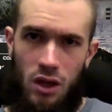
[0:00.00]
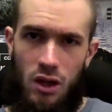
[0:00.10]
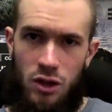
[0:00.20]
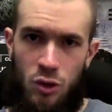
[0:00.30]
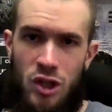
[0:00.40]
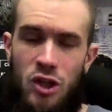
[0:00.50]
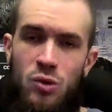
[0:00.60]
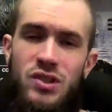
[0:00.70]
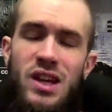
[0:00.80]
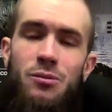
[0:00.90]
you can use
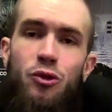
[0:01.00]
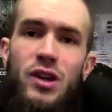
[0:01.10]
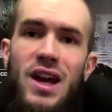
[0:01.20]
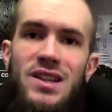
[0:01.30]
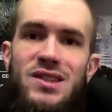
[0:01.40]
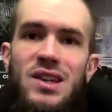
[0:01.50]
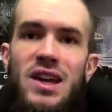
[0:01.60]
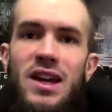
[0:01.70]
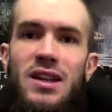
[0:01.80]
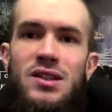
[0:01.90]
them for casting,
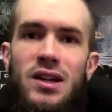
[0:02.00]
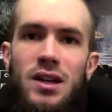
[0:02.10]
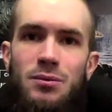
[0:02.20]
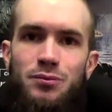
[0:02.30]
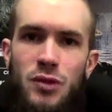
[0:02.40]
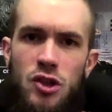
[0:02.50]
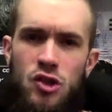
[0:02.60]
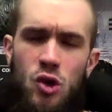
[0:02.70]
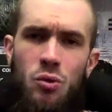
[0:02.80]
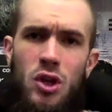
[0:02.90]
and
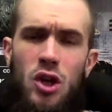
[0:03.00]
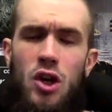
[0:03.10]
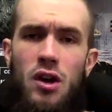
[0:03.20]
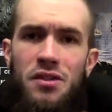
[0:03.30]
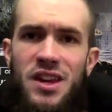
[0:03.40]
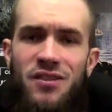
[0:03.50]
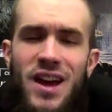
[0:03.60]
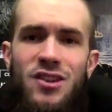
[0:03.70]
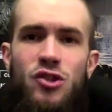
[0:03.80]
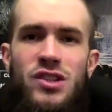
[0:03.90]
so the
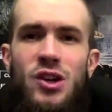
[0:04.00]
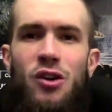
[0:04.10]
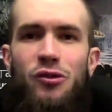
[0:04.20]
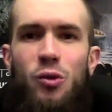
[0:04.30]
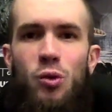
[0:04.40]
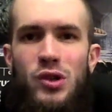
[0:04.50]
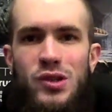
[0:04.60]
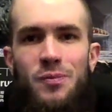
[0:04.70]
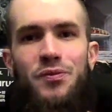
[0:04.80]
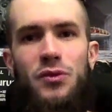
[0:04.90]
advantages are of course
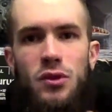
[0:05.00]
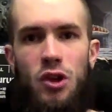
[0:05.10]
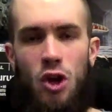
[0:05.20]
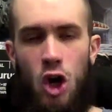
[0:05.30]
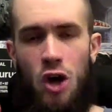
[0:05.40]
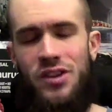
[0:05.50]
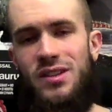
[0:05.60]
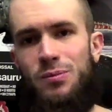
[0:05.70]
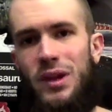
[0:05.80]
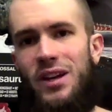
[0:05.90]
on these
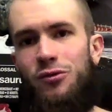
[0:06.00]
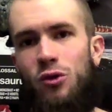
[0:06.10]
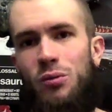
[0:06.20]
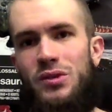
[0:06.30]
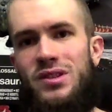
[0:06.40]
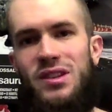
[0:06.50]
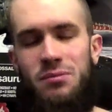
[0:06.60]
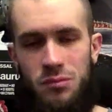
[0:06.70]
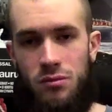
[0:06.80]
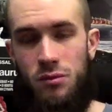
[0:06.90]
platforms,
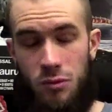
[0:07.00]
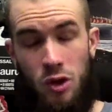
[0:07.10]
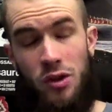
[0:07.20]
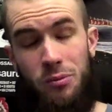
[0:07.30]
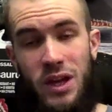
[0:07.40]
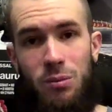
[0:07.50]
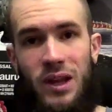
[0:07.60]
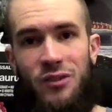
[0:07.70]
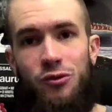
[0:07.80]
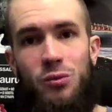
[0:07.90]
on the big
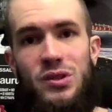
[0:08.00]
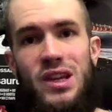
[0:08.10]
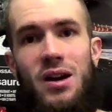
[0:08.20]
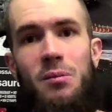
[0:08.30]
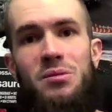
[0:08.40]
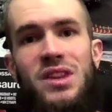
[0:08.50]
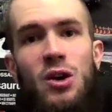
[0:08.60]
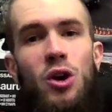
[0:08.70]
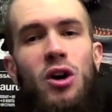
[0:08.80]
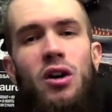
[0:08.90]
platforms, there
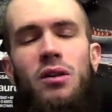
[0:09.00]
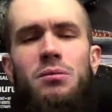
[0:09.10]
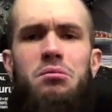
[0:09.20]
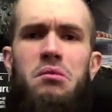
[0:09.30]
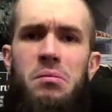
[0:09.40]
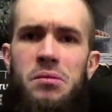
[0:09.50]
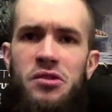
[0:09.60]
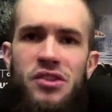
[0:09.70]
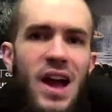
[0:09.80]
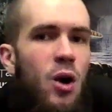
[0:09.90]
are
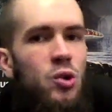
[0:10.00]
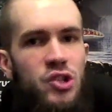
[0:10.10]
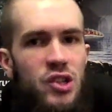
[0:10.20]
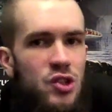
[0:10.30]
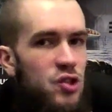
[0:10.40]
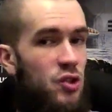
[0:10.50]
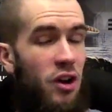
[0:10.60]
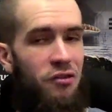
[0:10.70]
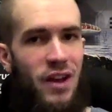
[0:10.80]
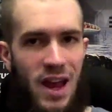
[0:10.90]
thousands
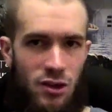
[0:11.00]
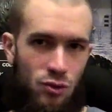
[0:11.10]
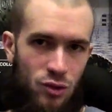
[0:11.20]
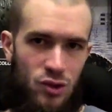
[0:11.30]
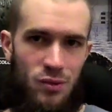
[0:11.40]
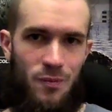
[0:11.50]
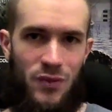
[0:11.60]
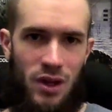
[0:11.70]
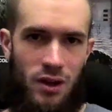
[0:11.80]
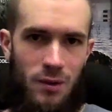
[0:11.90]
of actors
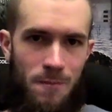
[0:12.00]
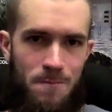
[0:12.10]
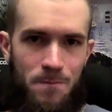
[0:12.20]
on